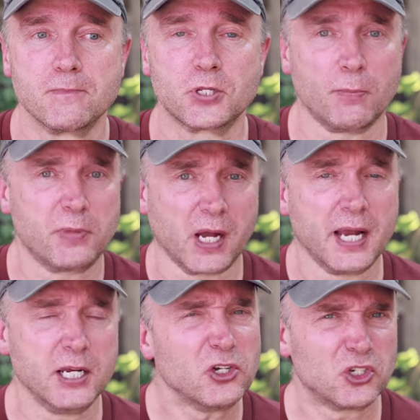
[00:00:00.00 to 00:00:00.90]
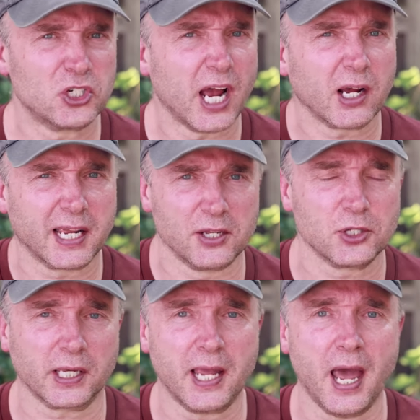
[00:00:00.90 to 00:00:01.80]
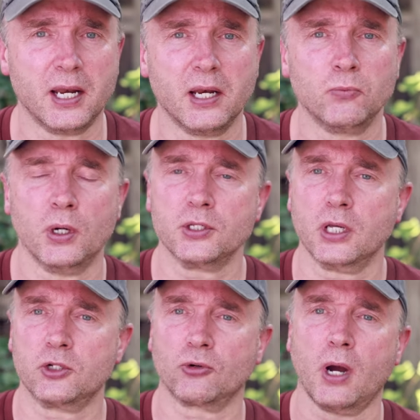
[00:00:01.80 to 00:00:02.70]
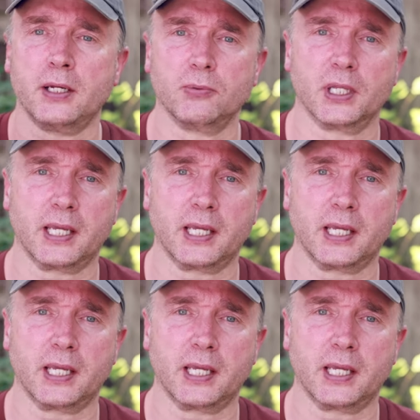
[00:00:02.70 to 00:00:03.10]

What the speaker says: something I need to check against the Canon. And once I tried it with the